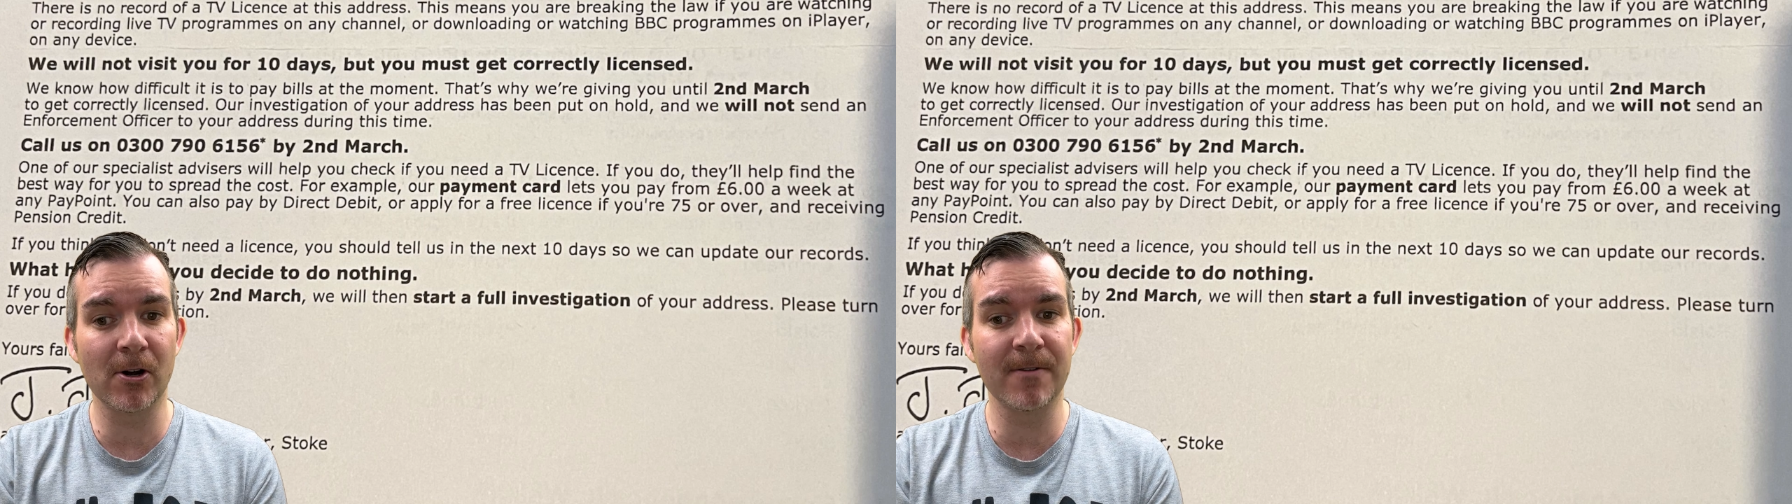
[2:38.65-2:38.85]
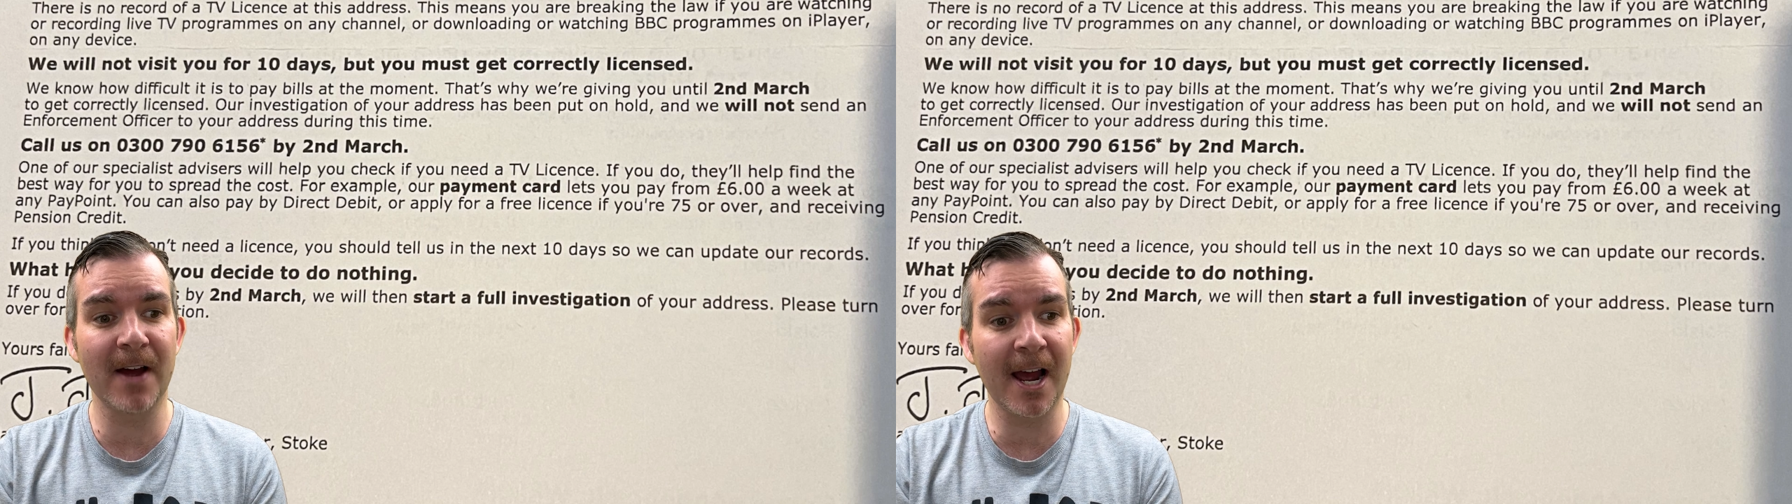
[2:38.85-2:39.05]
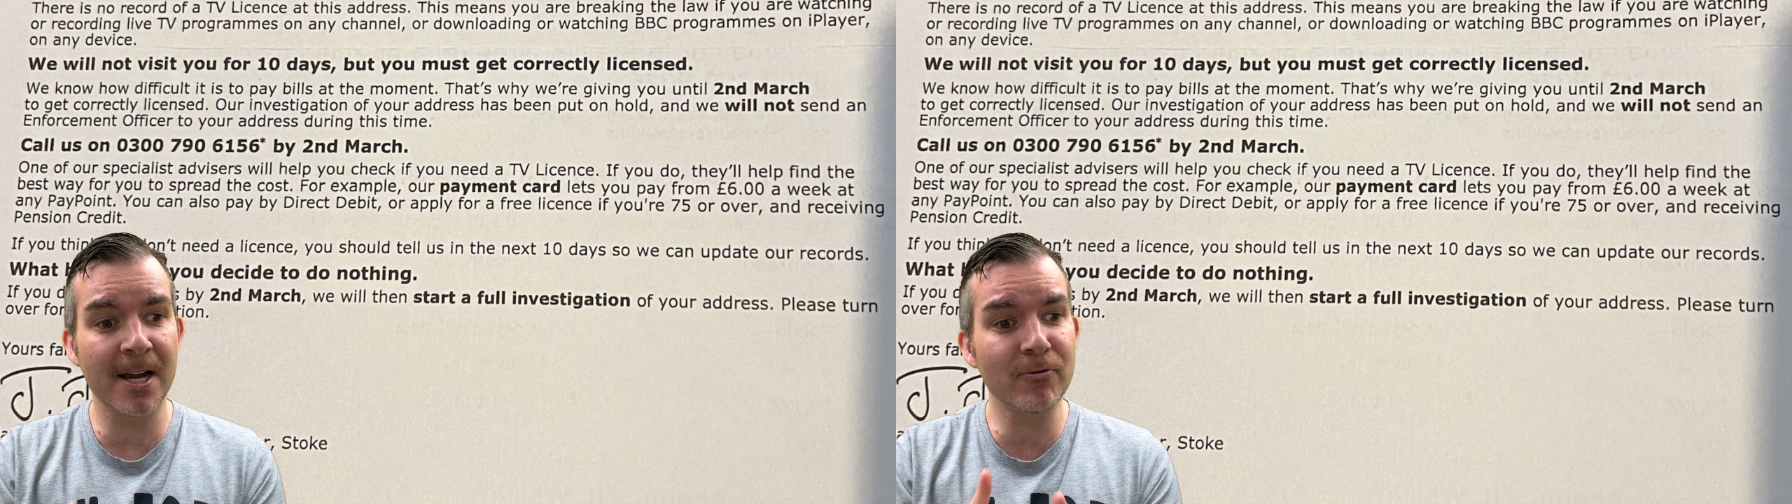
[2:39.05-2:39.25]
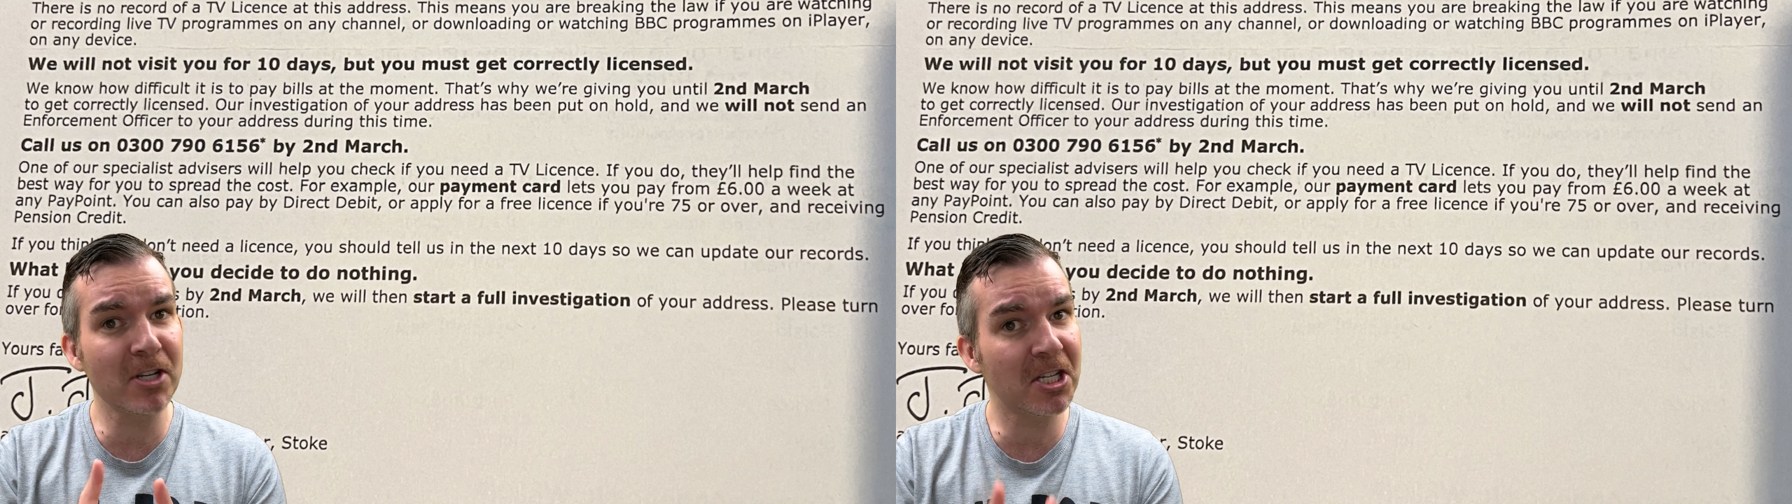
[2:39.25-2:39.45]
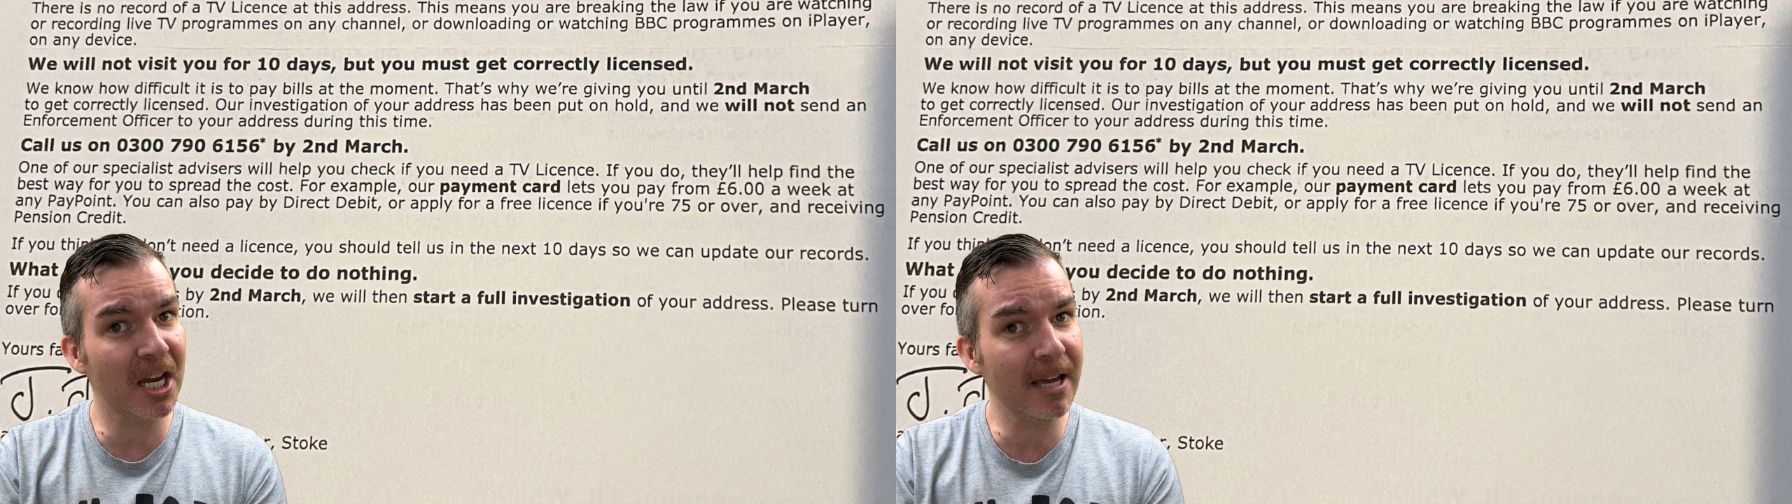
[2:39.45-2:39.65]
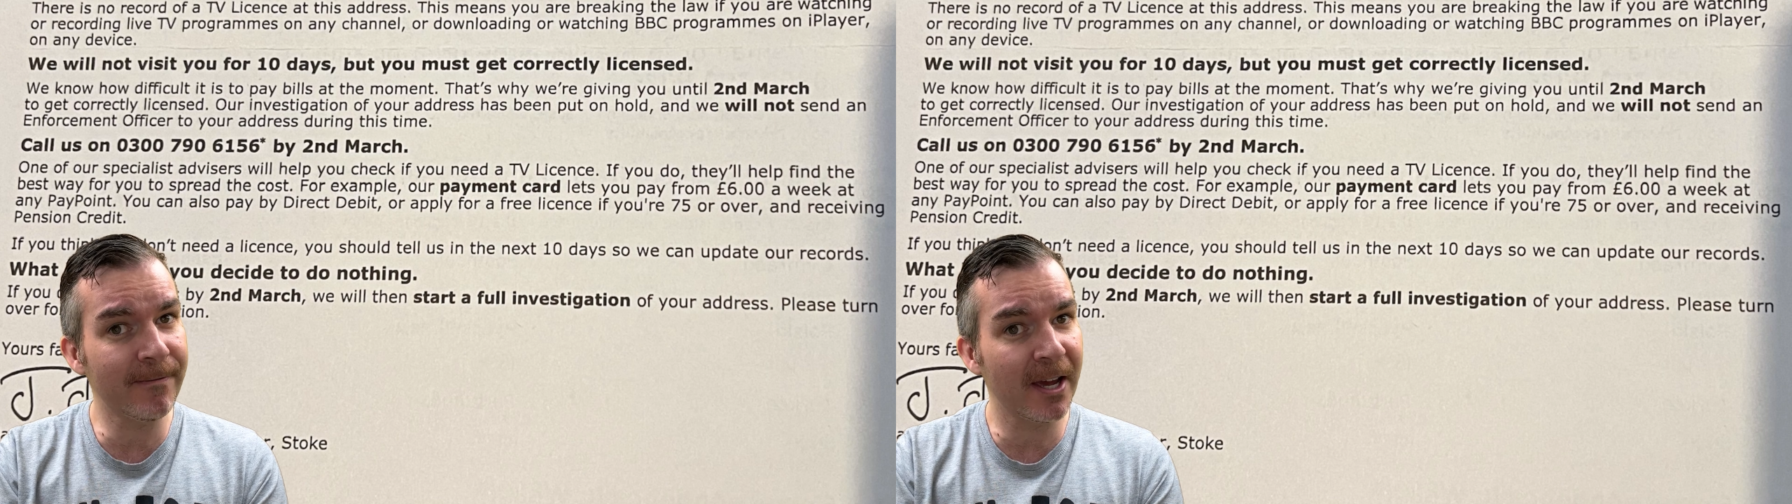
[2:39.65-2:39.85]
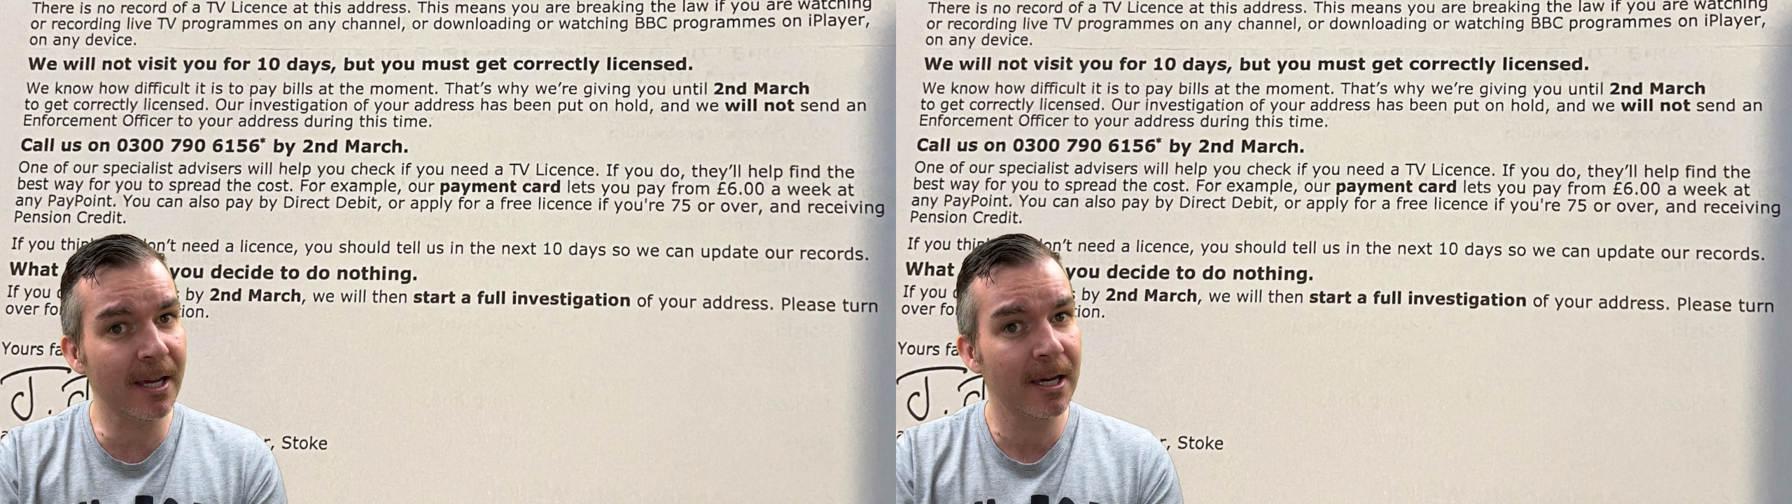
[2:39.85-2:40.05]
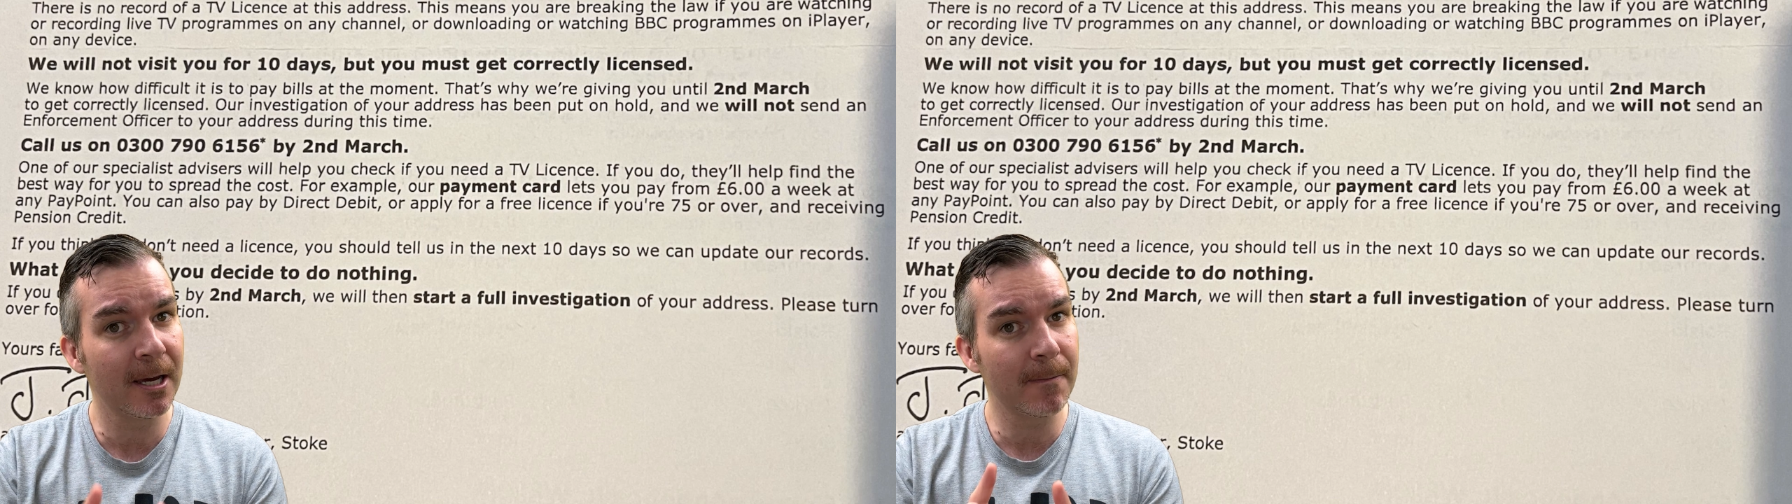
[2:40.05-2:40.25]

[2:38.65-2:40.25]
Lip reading: over and receiving